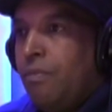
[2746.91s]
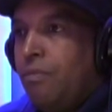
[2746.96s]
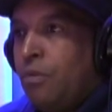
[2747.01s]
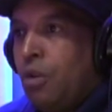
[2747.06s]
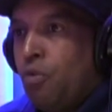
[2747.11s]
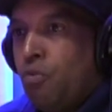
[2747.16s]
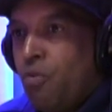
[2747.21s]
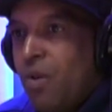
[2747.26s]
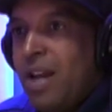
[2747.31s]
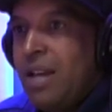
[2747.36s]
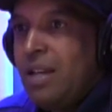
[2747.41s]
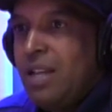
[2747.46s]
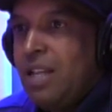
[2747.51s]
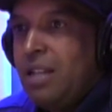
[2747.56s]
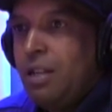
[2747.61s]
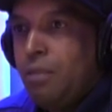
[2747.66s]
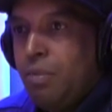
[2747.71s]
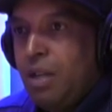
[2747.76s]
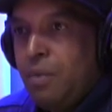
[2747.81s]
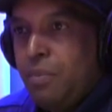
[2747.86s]
the rent
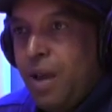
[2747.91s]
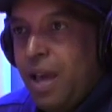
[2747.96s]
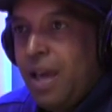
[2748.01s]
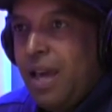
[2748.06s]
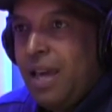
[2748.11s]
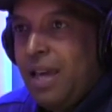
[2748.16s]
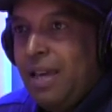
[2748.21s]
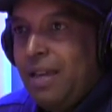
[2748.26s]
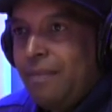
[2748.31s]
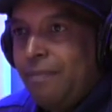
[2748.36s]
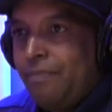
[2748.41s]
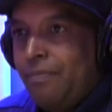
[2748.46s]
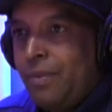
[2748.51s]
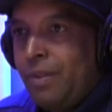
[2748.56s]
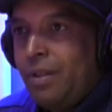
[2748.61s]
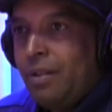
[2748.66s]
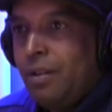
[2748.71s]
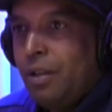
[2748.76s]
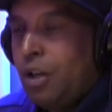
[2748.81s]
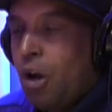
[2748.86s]
need to be paid,
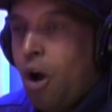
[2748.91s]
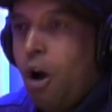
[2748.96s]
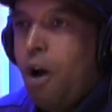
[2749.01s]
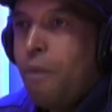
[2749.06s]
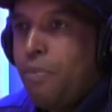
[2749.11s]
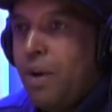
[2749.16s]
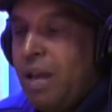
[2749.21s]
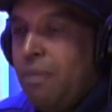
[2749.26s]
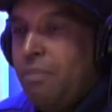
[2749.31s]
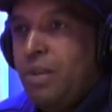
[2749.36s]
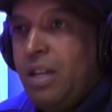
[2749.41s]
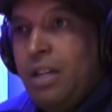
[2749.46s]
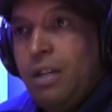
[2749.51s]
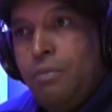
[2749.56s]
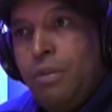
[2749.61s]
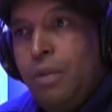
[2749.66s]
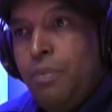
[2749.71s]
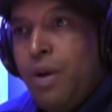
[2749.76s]
yeah, the car payment need to be